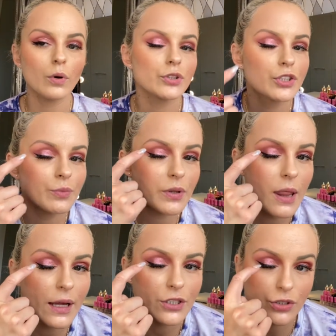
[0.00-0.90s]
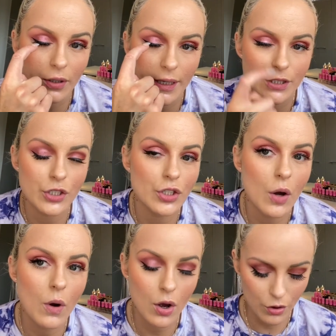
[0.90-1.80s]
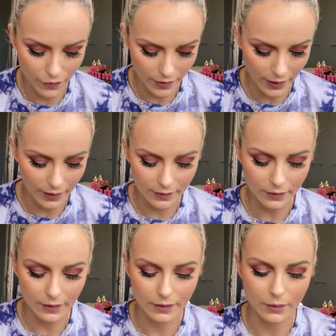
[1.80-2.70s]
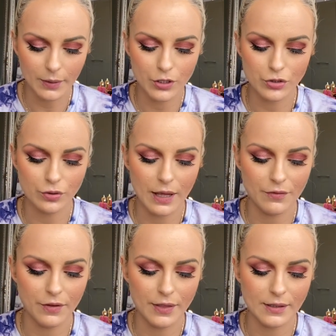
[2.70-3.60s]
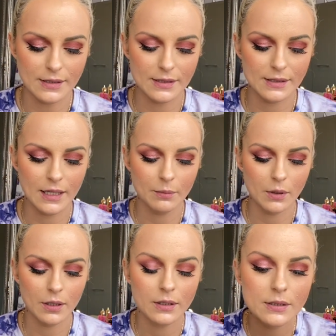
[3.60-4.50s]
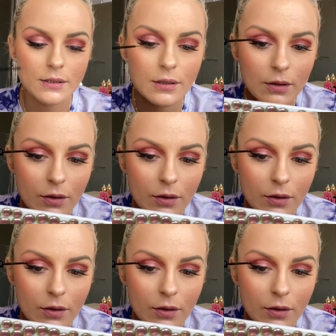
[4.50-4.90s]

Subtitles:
once you put the lashes on is to go over the eyeliner, make sure that everything's seamless.